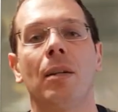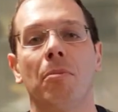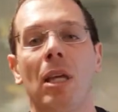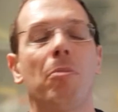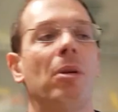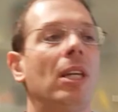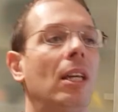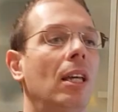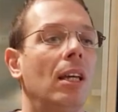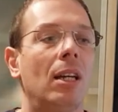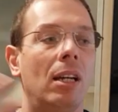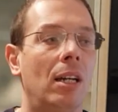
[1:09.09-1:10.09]
maybe
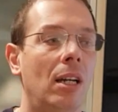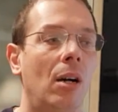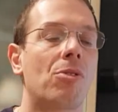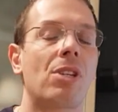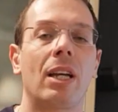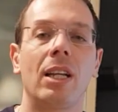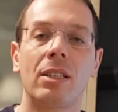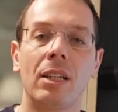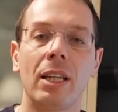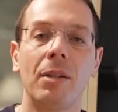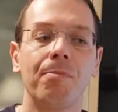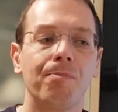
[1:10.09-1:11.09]
outside
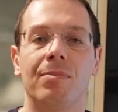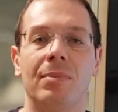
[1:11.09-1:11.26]
Italy.